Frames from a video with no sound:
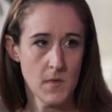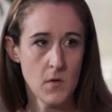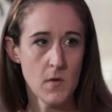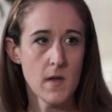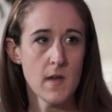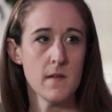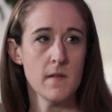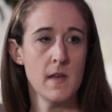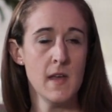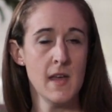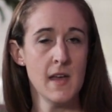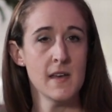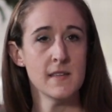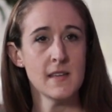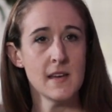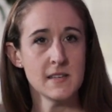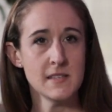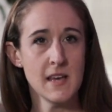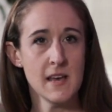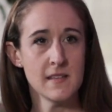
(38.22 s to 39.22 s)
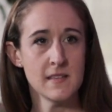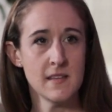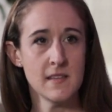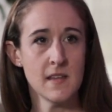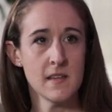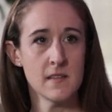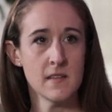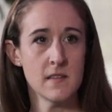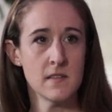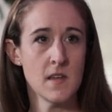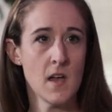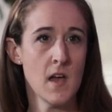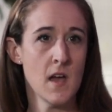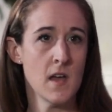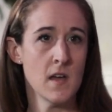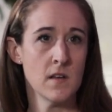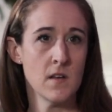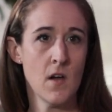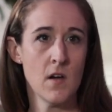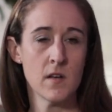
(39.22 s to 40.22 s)
Okay. Is that testing that's
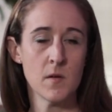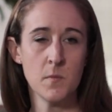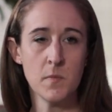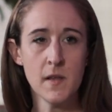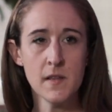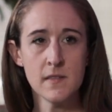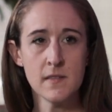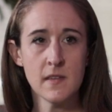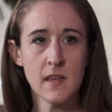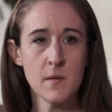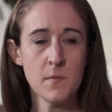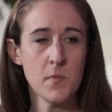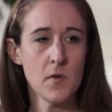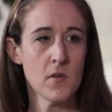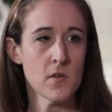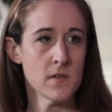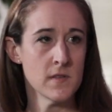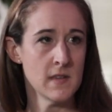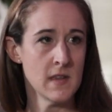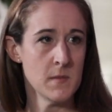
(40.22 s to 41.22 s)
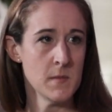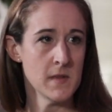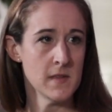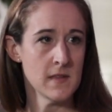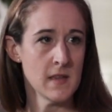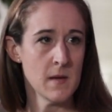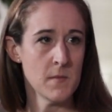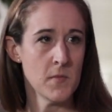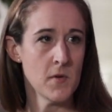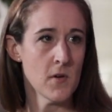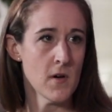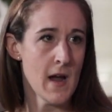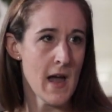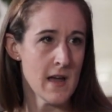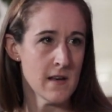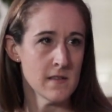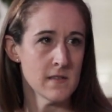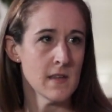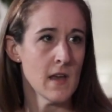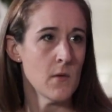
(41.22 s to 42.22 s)
done on a blood sample or semen sample, or
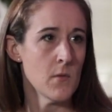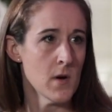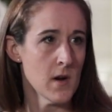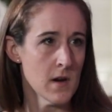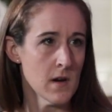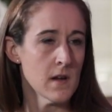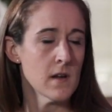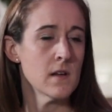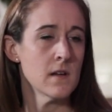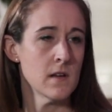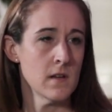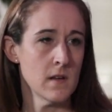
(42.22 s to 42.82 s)
how does that work?